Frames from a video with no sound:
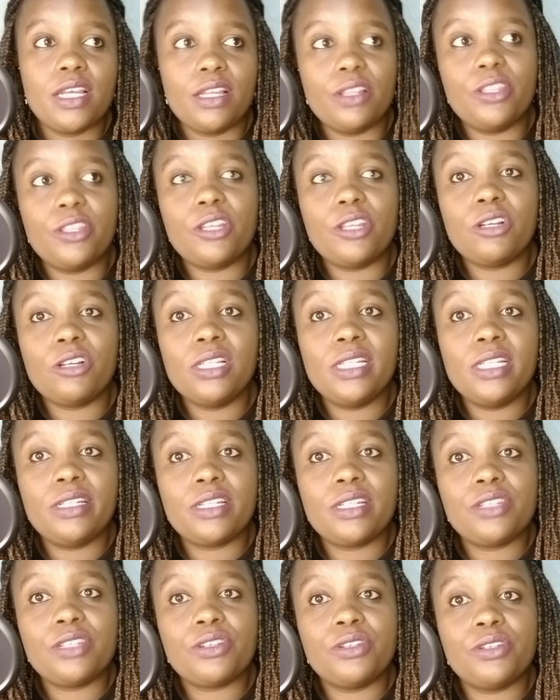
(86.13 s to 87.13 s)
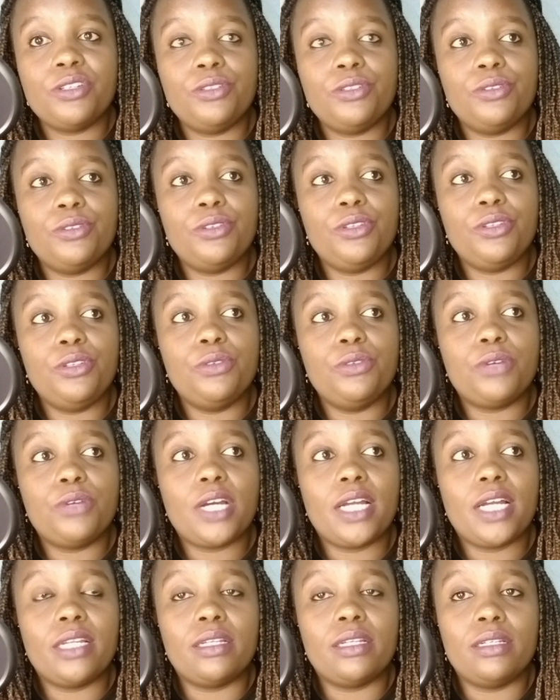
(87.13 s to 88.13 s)
The only reason you
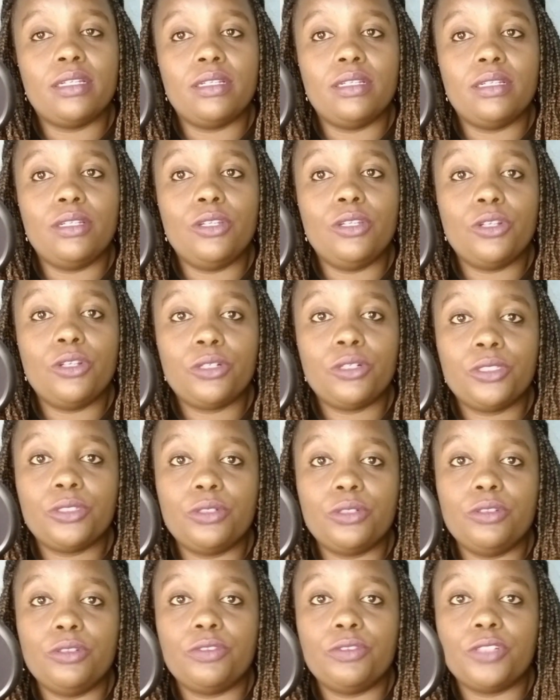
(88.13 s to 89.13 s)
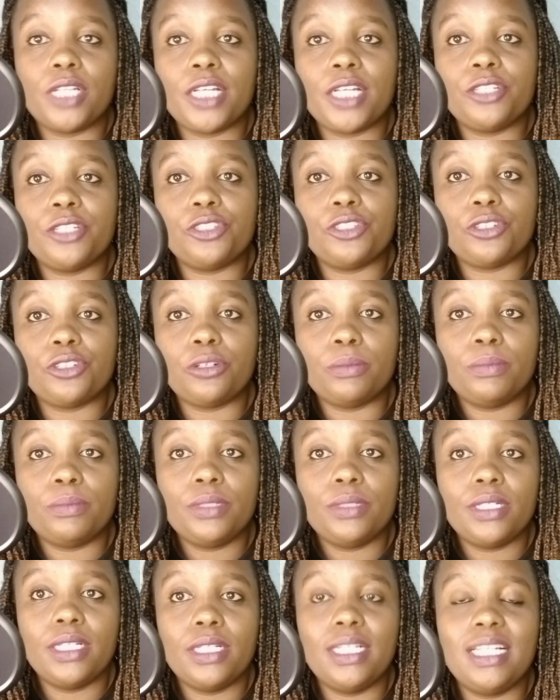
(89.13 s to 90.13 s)
can not go for that job,
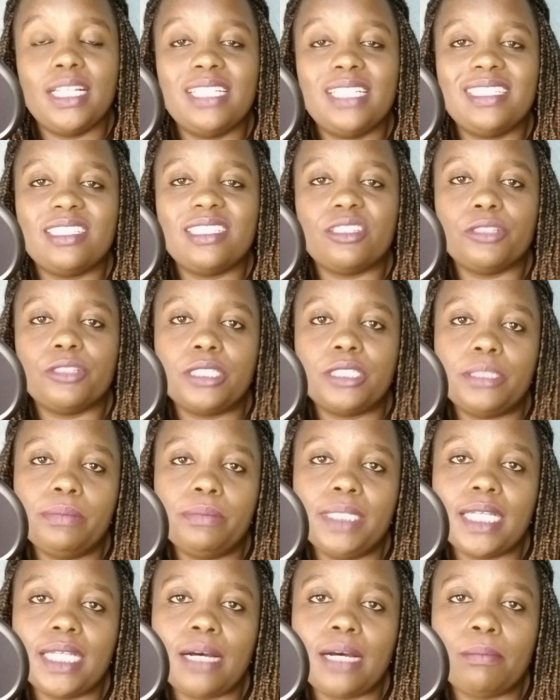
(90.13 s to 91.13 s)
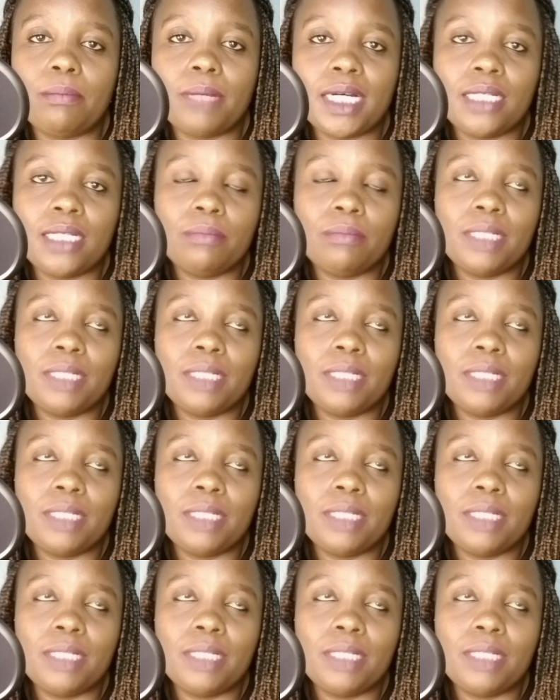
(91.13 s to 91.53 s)
let it not be a man.